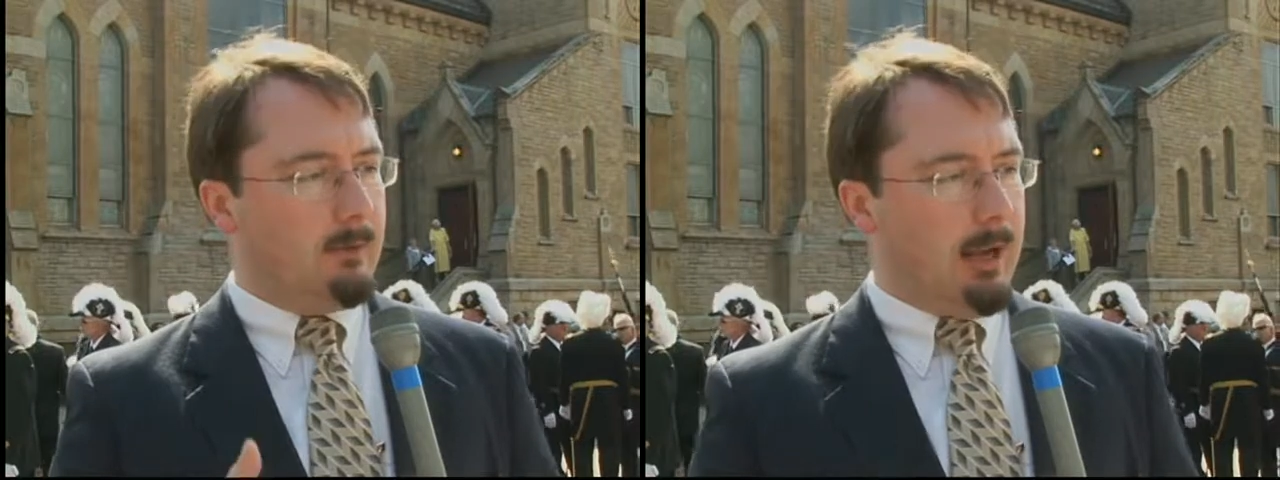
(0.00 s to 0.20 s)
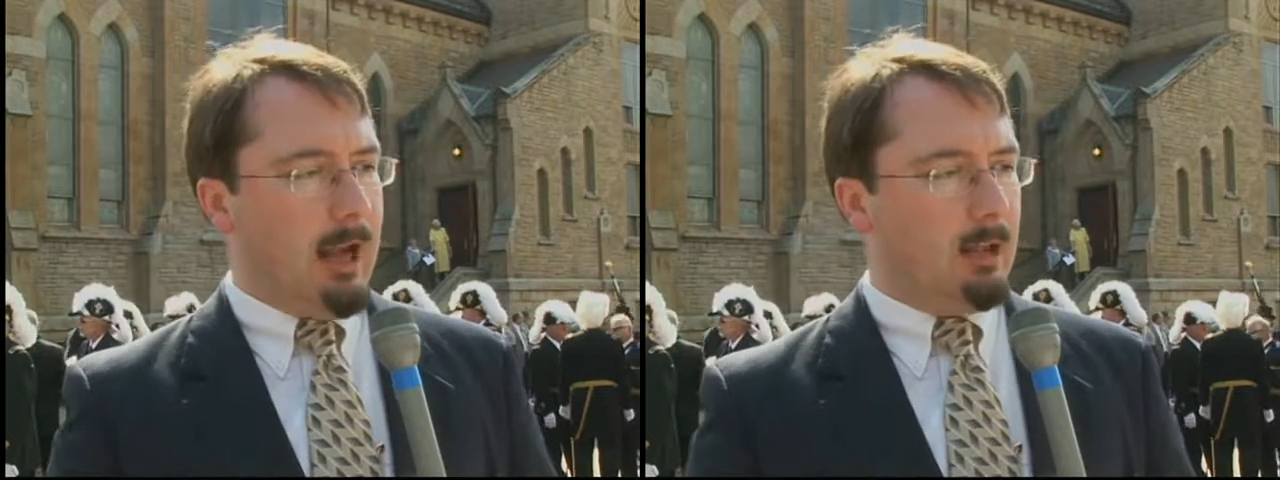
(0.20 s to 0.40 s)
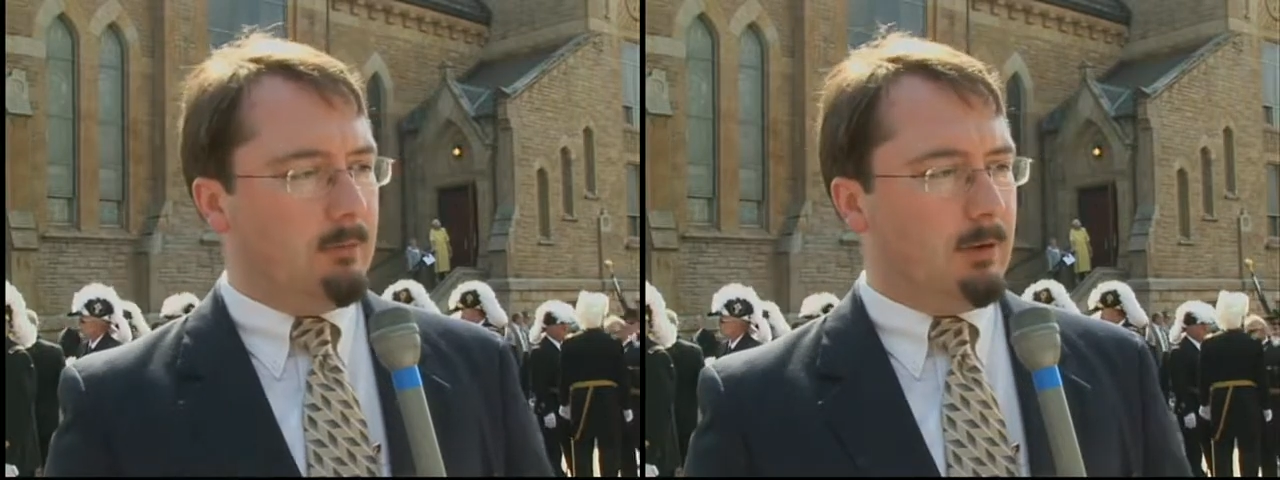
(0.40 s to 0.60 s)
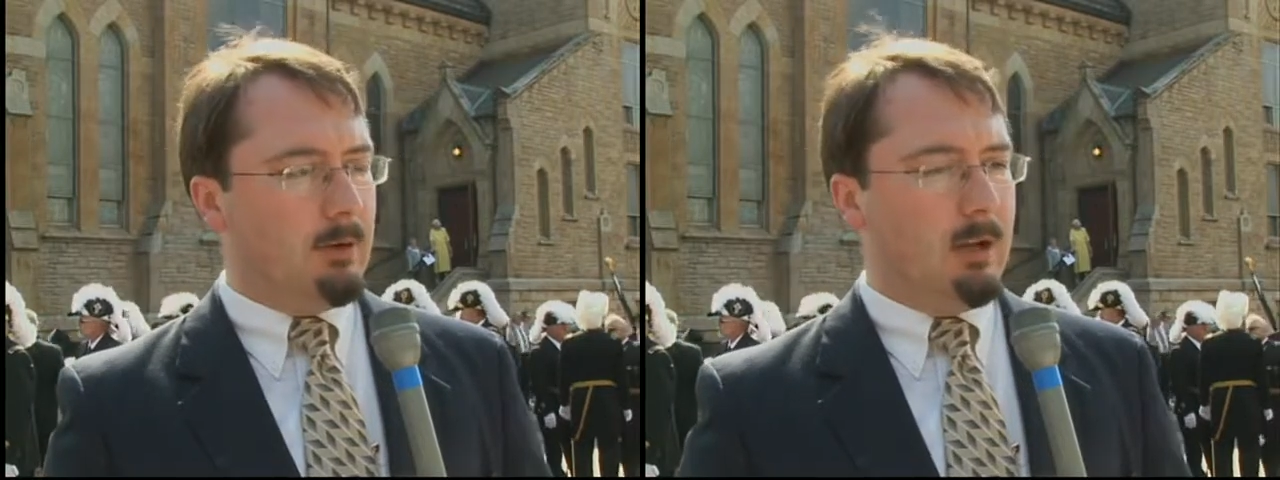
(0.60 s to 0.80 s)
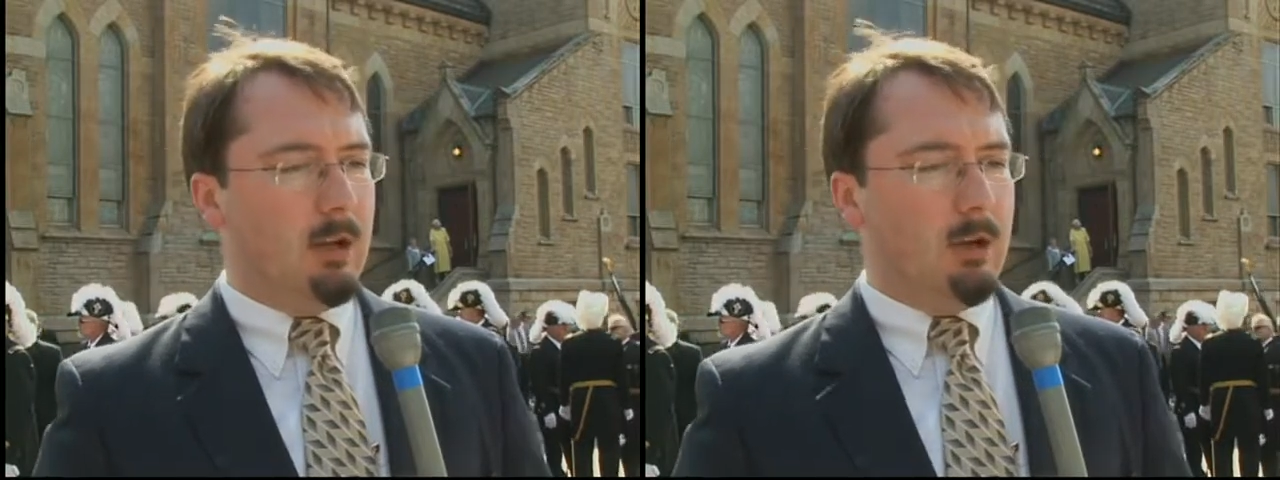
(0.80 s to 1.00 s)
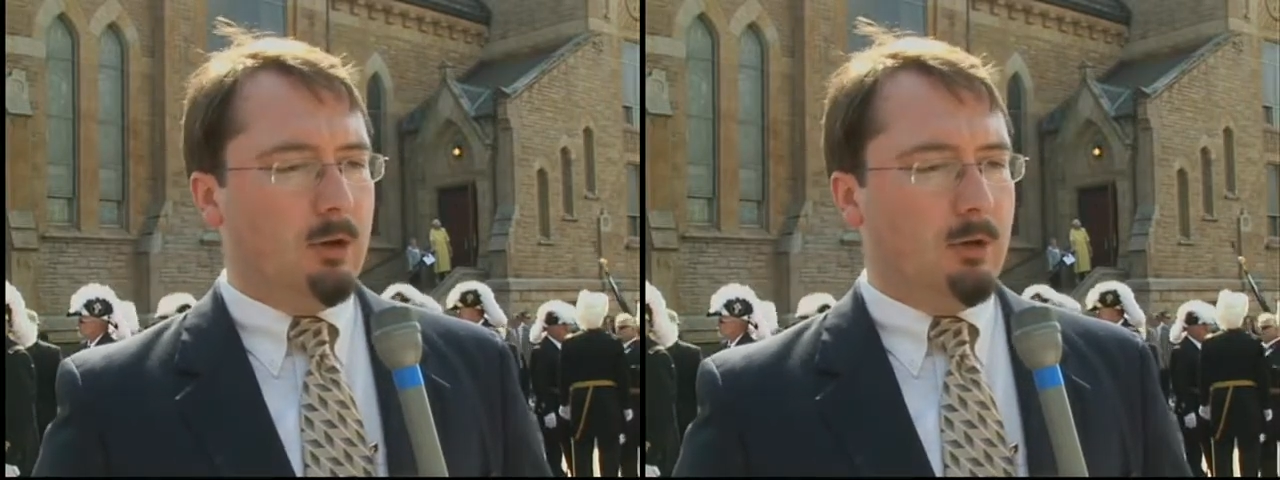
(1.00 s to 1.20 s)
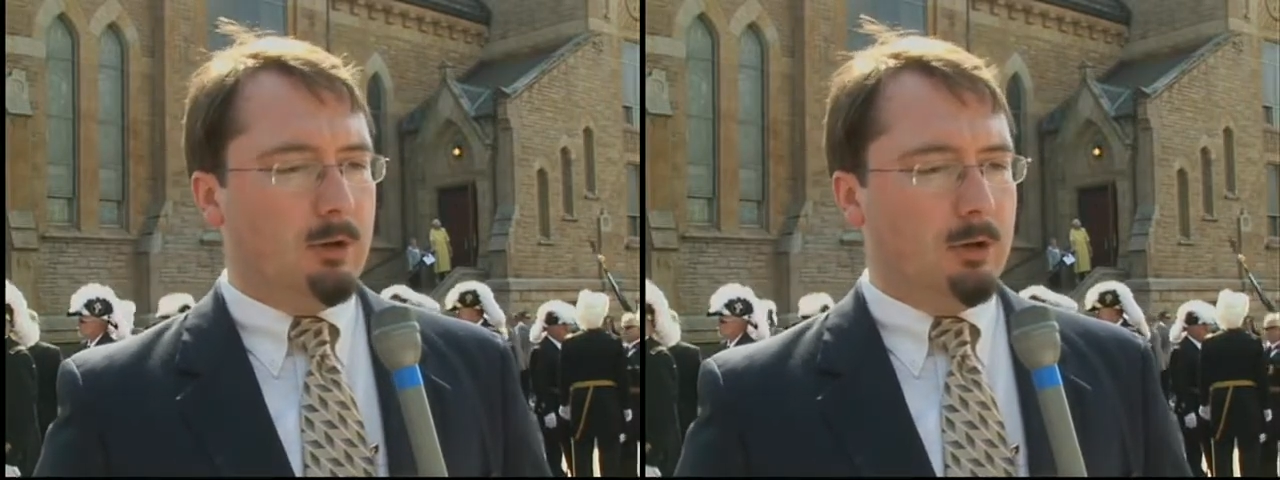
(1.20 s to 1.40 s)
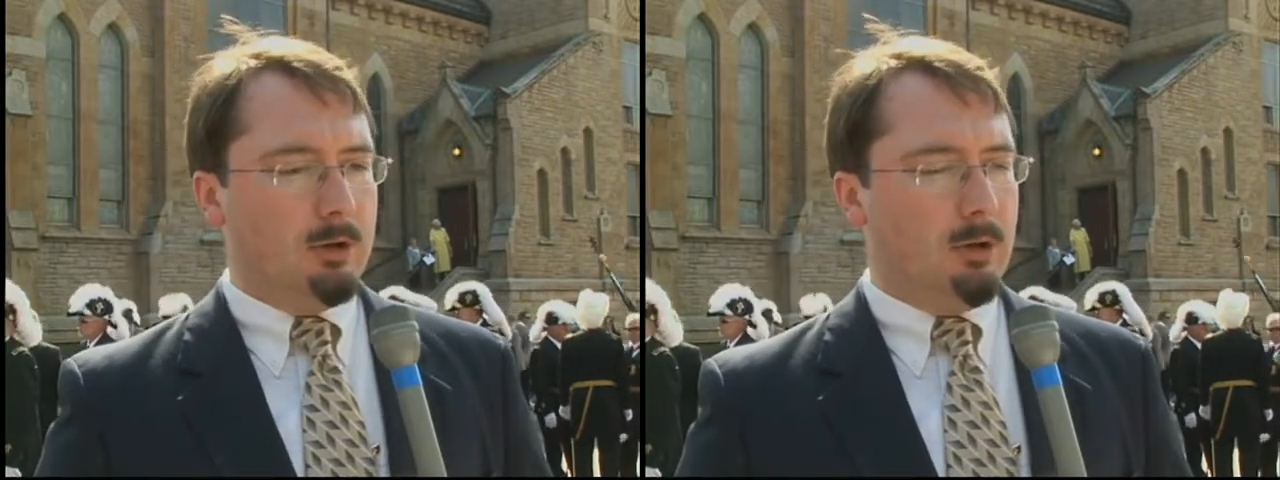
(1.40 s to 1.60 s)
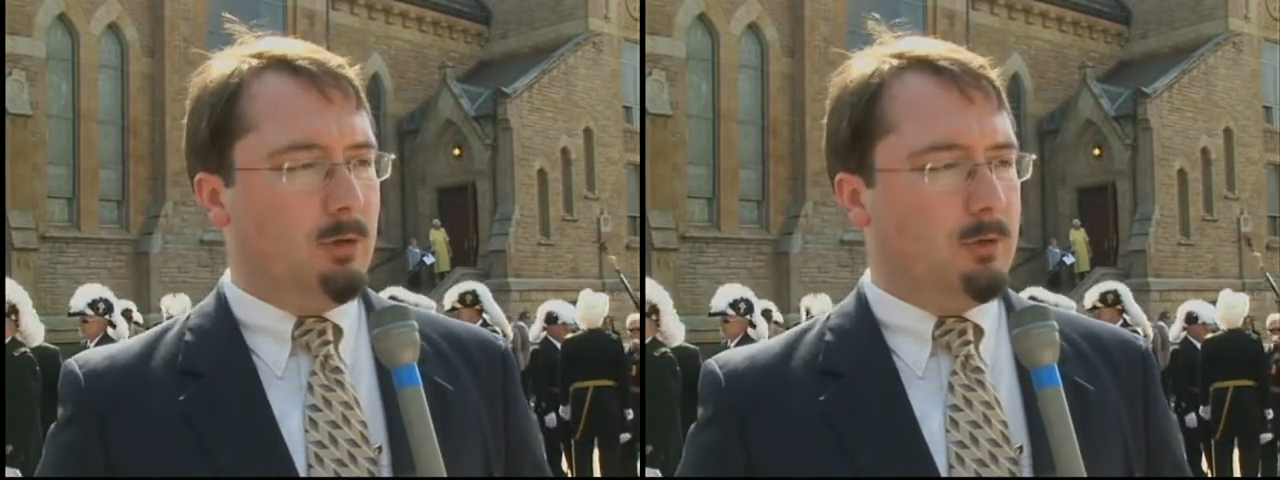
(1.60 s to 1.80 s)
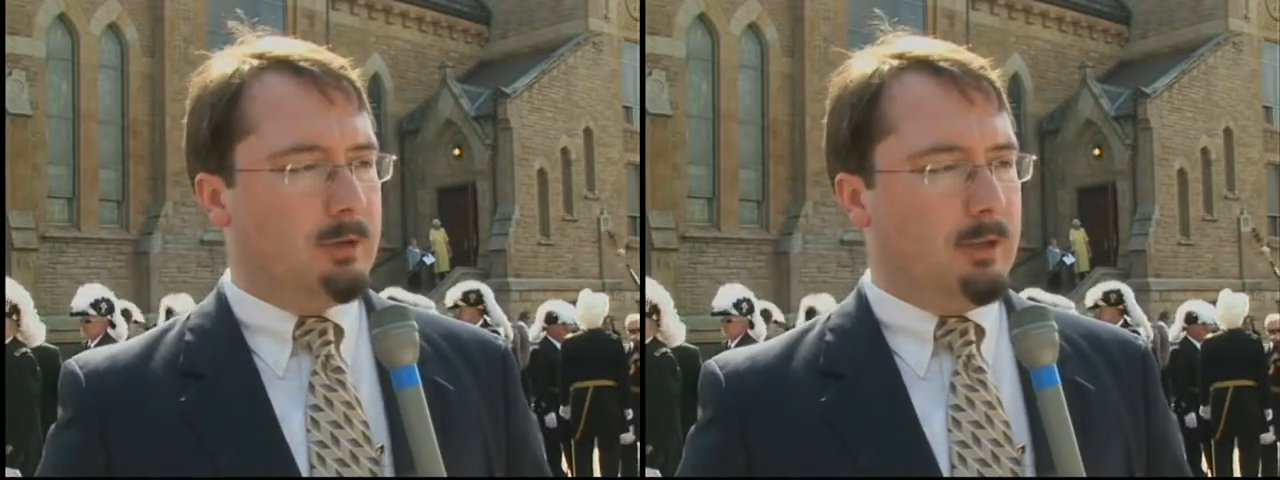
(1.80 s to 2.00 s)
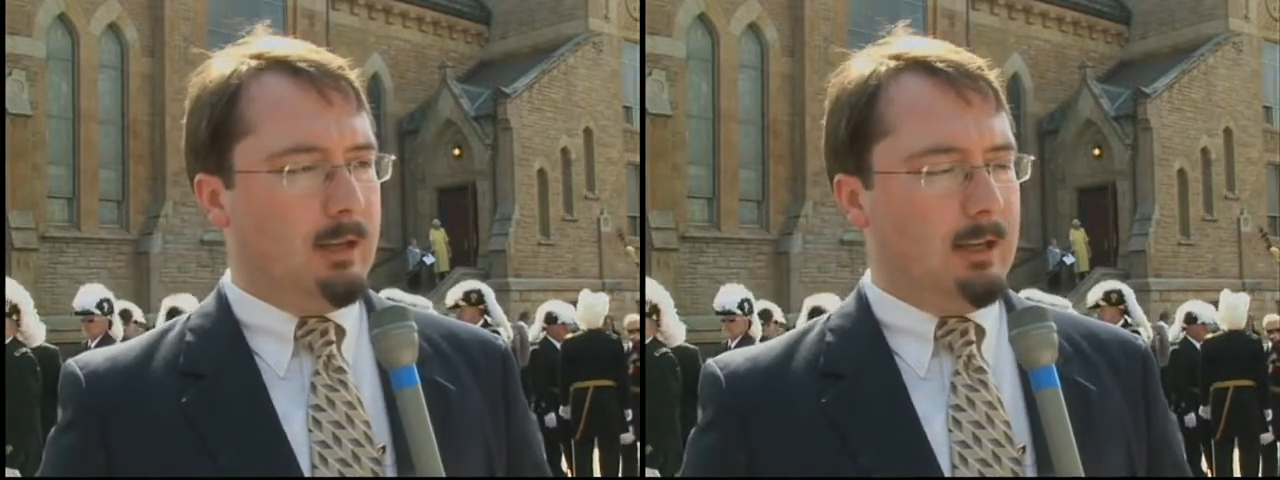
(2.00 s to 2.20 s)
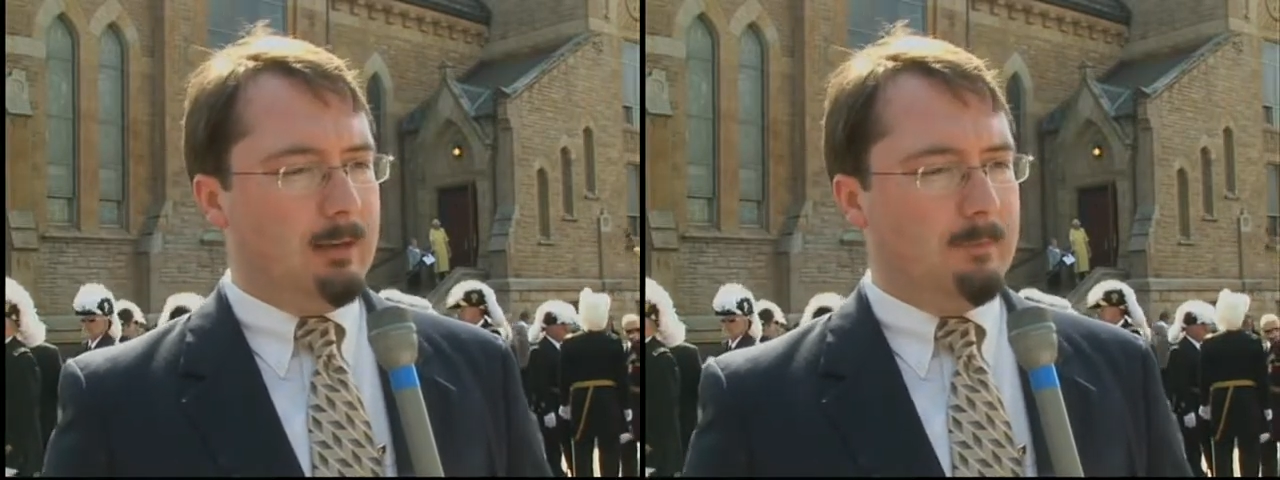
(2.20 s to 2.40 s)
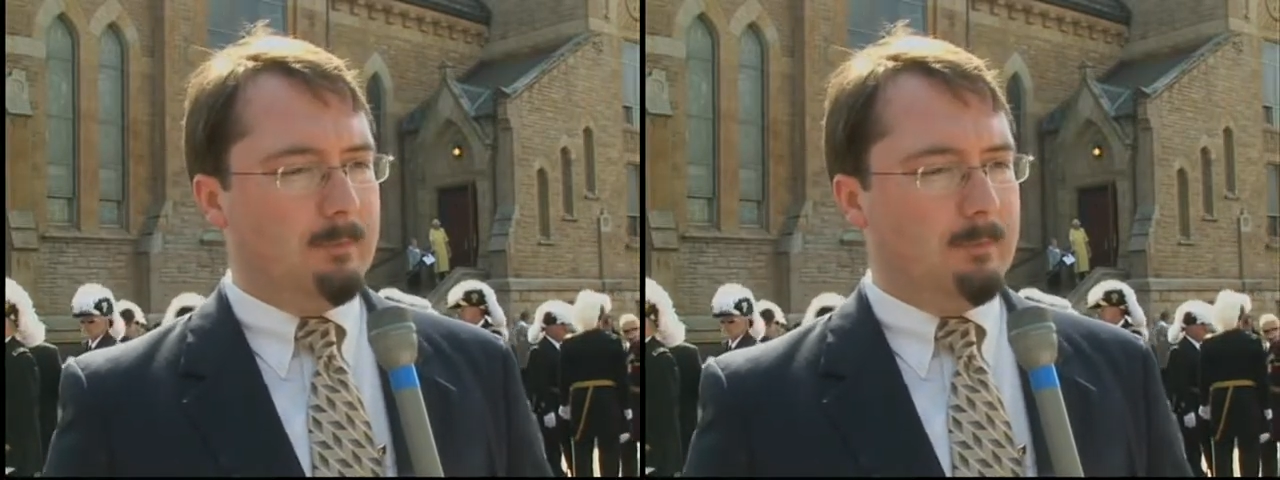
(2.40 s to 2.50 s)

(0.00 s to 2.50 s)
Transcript: caliber who could use the